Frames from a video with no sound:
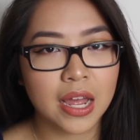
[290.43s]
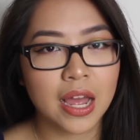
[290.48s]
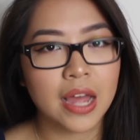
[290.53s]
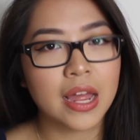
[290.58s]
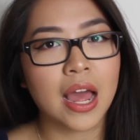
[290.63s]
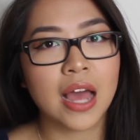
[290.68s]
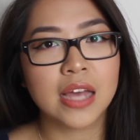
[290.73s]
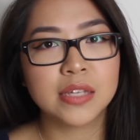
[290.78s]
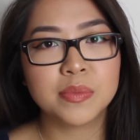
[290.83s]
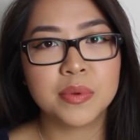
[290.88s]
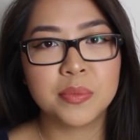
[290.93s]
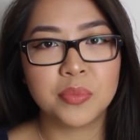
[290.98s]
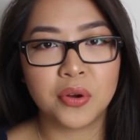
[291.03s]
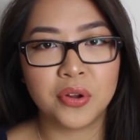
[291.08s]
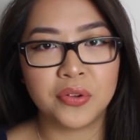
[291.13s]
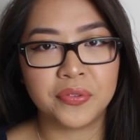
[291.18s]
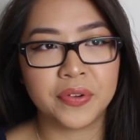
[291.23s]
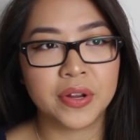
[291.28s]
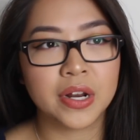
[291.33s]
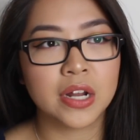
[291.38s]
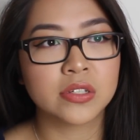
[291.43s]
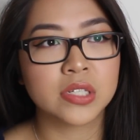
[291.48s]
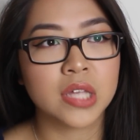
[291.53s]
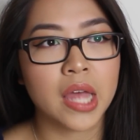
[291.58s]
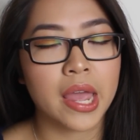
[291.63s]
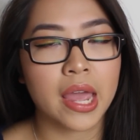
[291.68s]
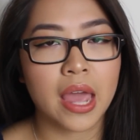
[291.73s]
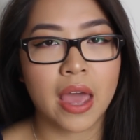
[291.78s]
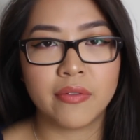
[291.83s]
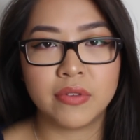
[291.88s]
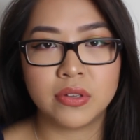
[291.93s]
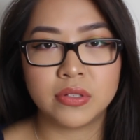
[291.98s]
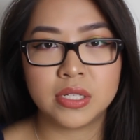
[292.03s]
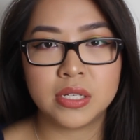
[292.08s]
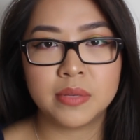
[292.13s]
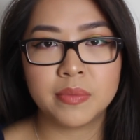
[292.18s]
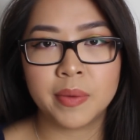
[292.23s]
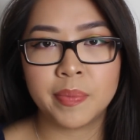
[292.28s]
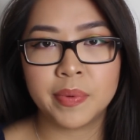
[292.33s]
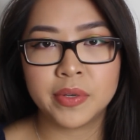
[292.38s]
I asked my boyfriend, I was like, have you
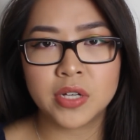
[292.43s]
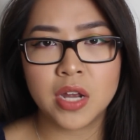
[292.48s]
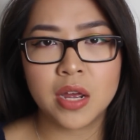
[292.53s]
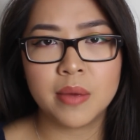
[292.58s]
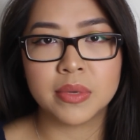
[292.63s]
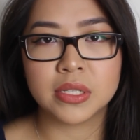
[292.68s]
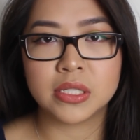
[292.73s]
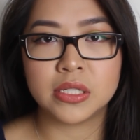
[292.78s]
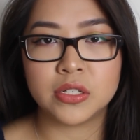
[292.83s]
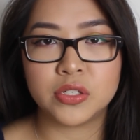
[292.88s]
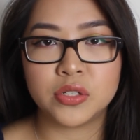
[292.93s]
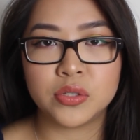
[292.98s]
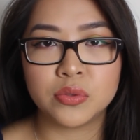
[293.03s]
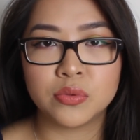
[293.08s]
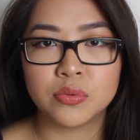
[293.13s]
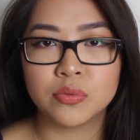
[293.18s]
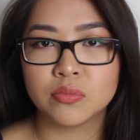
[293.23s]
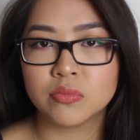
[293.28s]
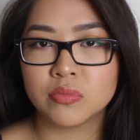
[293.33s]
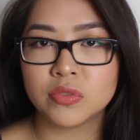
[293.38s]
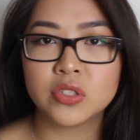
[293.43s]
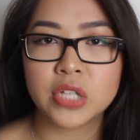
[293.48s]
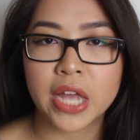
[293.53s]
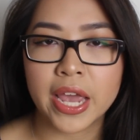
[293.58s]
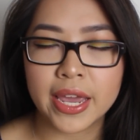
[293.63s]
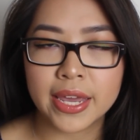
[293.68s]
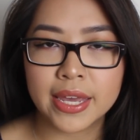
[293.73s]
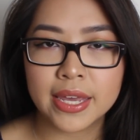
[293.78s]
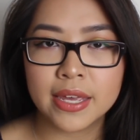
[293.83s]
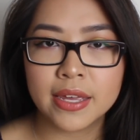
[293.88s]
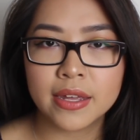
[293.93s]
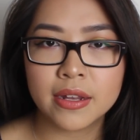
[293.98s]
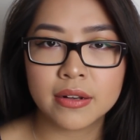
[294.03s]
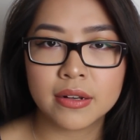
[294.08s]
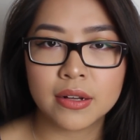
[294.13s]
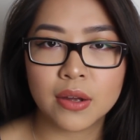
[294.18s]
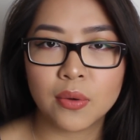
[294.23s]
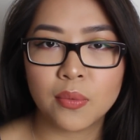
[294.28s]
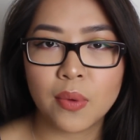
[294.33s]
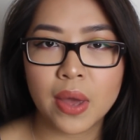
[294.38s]
seen my pajamas? Did you take
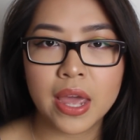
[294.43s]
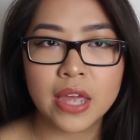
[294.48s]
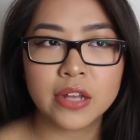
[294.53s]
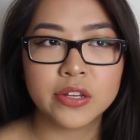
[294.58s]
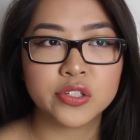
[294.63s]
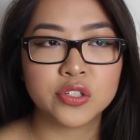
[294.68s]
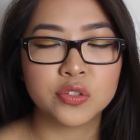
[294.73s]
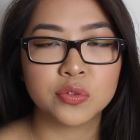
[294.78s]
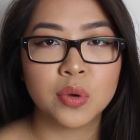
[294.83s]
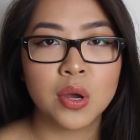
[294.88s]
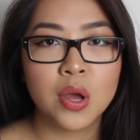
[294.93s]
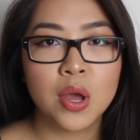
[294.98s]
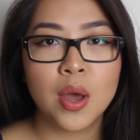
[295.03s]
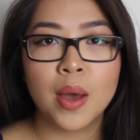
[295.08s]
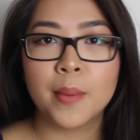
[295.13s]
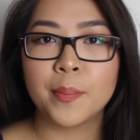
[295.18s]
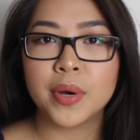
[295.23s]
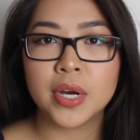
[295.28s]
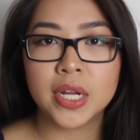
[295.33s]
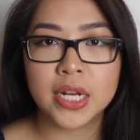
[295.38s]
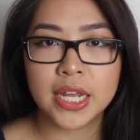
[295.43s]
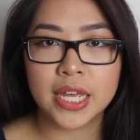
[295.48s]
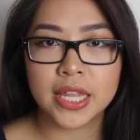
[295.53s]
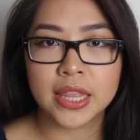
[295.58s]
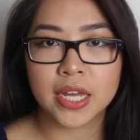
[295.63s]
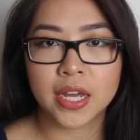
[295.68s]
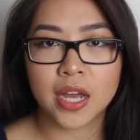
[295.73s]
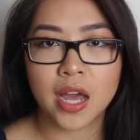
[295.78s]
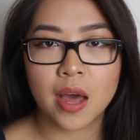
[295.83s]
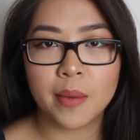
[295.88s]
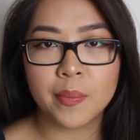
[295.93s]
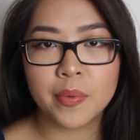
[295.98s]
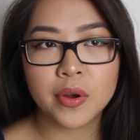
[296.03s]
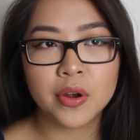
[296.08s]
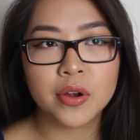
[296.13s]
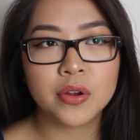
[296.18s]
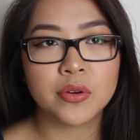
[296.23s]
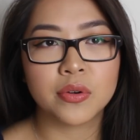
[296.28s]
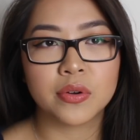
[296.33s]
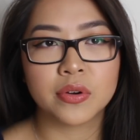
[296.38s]
it away? Did you put it in the
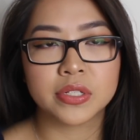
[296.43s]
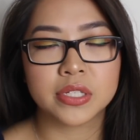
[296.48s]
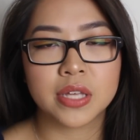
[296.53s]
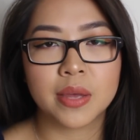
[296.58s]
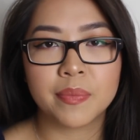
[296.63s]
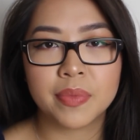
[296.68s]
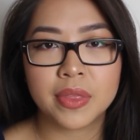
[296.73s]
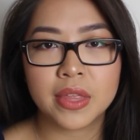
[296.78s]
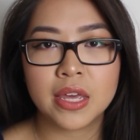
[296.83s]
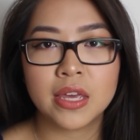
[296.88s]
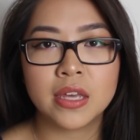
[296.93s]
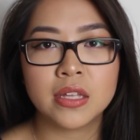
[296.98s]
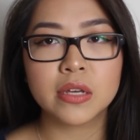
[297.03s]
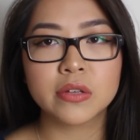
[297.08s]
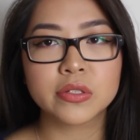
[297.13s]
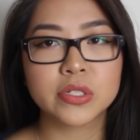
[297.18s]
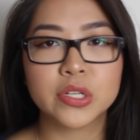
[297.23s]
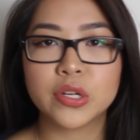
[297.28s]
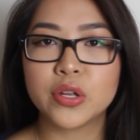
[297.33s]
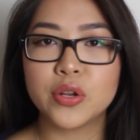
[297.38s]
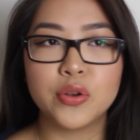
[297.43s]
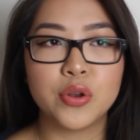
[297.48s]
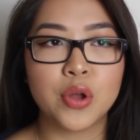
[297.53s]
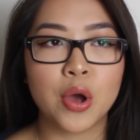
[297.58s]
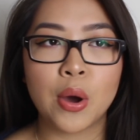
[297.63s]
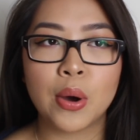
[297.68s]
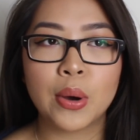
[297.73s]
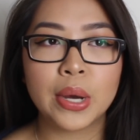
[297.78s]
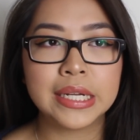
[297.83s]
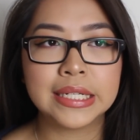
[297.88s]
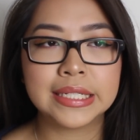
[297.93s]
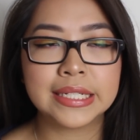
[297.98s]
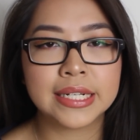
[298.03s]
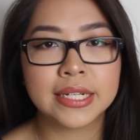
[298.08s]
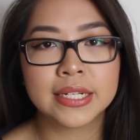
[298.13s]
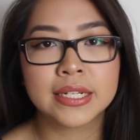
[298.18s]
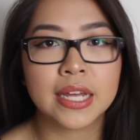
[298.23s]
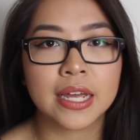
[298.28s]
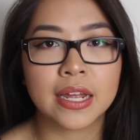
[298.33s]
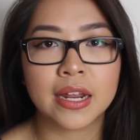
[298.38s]
cupboard or something? He was like, no, I
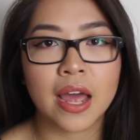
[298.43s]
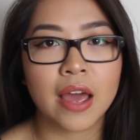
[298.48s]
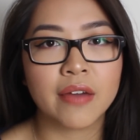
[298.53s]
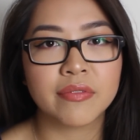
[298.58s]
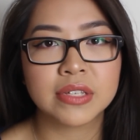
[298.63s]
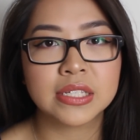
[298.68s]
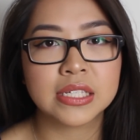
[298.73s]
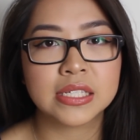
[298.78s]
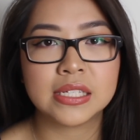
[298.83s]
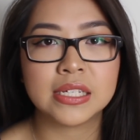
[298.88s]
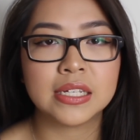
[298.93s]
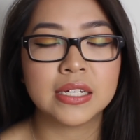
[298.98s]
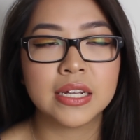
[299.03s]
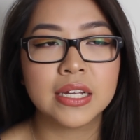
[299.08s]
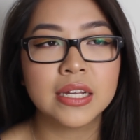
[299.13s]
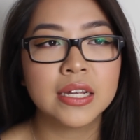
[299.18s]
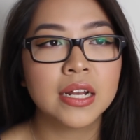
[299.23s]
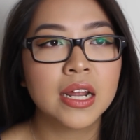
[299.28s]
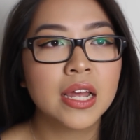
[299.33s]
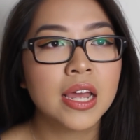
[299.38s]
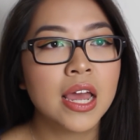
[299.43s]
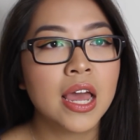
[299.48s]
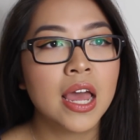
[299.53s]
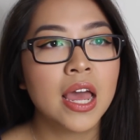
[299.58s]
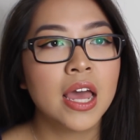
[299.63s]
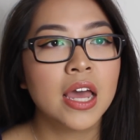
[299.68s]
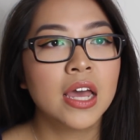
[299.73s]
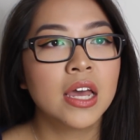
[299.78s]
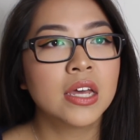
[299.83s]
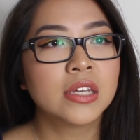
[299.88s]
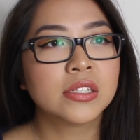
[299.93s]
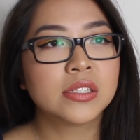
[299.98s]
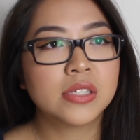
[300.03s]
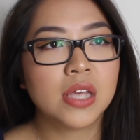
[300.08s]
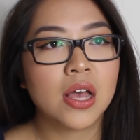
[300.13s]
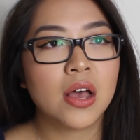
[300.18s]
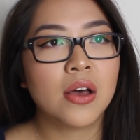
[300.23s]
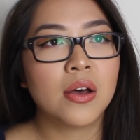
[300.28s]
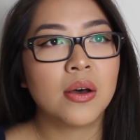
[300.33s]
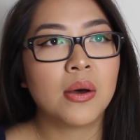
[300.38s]
didn't. I haven't seen it.
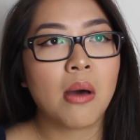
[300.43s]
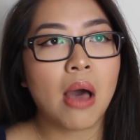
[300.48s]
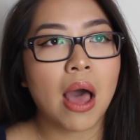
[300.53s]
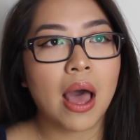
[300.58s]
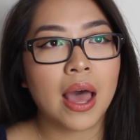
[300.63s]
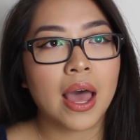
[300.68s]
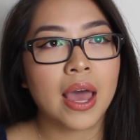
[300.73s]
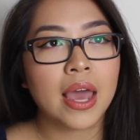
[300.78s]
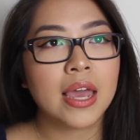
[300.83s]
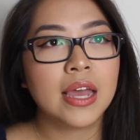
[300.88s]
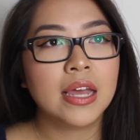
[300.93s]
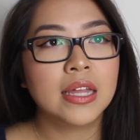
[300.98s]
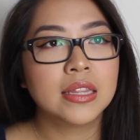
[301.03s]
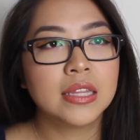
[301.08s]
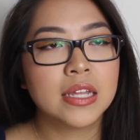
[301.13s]
So I